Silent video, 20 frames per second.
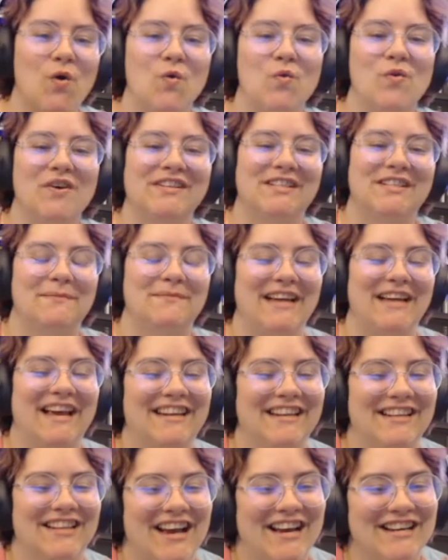What's up,
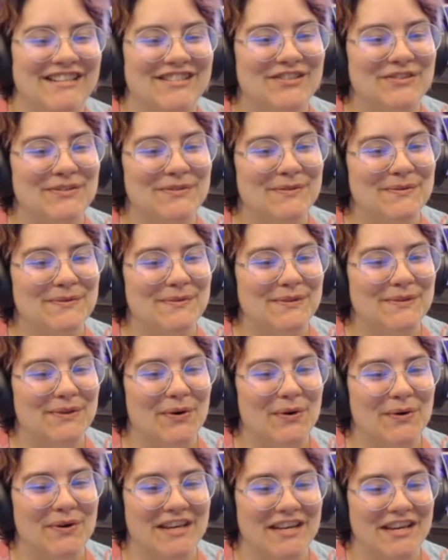Dandelions?
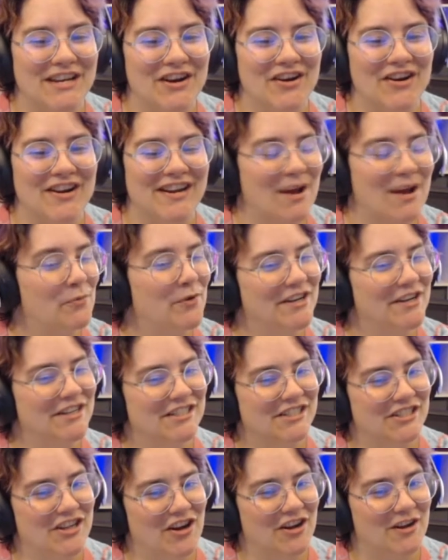LuuluSoul here, and I wanted
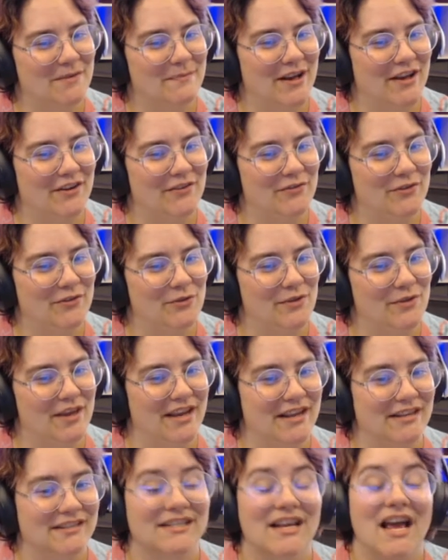to talk about a few
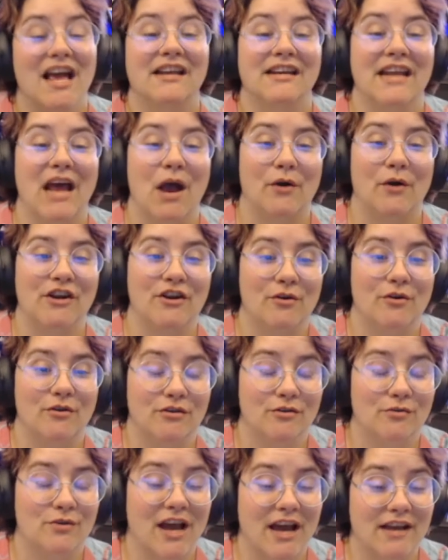things. Now, I know
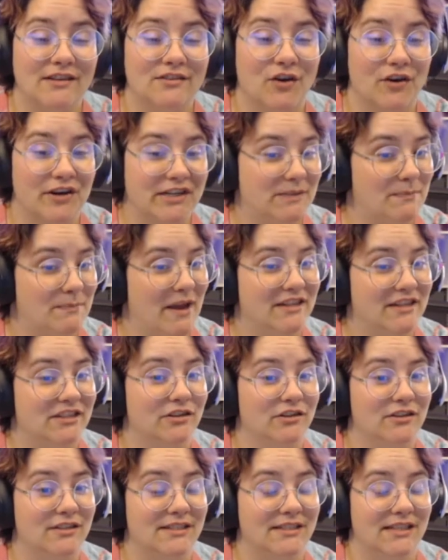you guys are
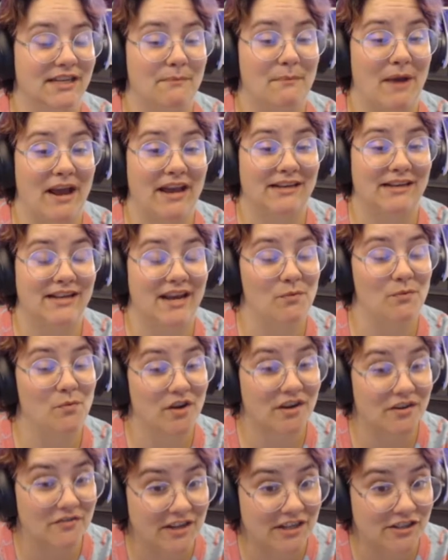expecting to see my day
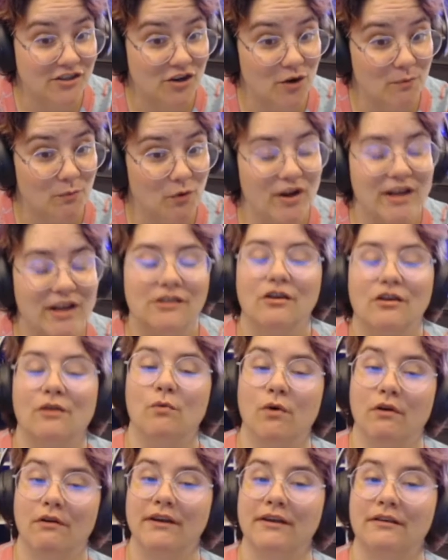one of Inktober, and don't
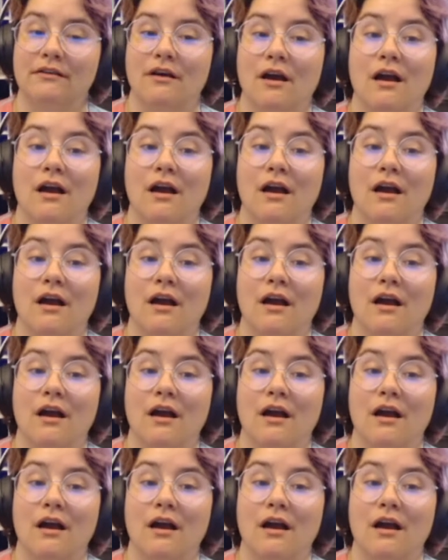worry,